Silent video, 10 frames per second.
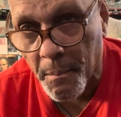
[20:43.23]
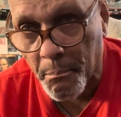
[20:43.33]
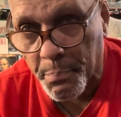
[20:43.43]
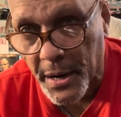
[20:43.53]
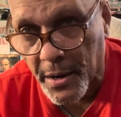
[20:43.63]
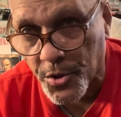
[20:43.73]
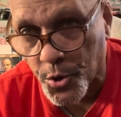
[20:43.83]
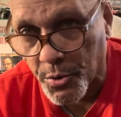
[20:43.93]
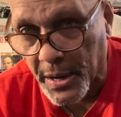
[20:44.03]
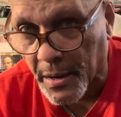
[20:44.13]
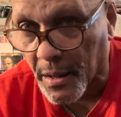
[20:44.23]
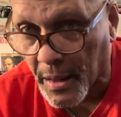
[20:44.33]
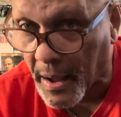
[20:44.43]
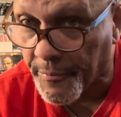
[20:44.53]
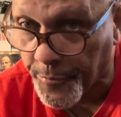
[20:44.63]
but you get a
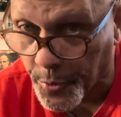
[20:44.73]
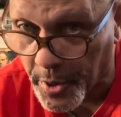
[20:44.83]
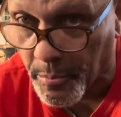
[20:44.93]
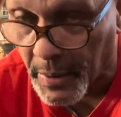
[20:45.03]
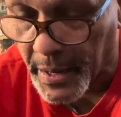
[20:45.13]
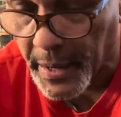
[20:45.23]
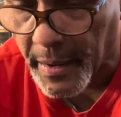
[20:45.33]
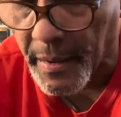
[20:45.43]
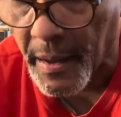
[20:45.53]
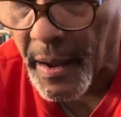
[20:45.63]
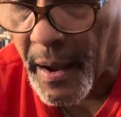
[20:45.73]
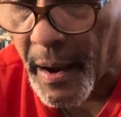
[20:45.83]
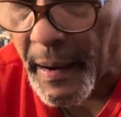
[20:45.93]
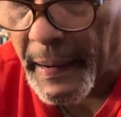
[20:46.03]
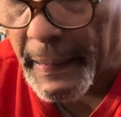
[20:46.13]
lot for your money.
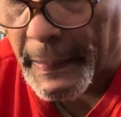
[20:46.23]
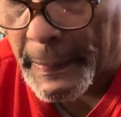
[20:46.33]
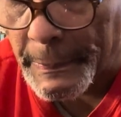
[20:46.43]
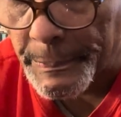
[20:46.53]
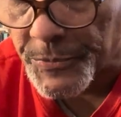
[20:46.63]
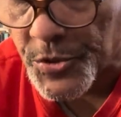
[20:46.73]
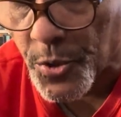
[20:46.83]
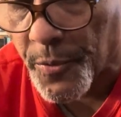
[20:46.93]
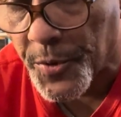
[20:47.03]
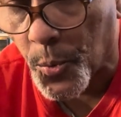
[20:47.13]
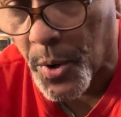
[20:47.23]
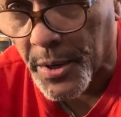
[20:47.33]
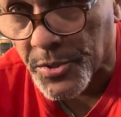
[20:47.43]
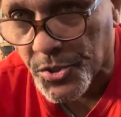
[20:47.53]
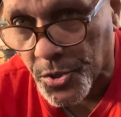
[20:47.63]
So if you want
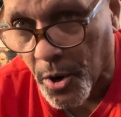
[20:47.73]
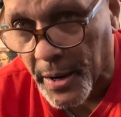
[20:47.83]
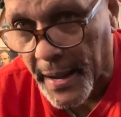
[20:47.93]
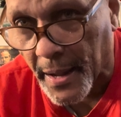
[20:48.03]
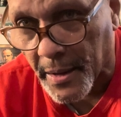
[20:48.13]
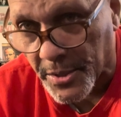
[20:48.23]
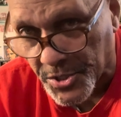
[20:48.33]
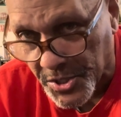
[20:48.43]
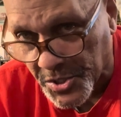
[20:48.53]
to start out and just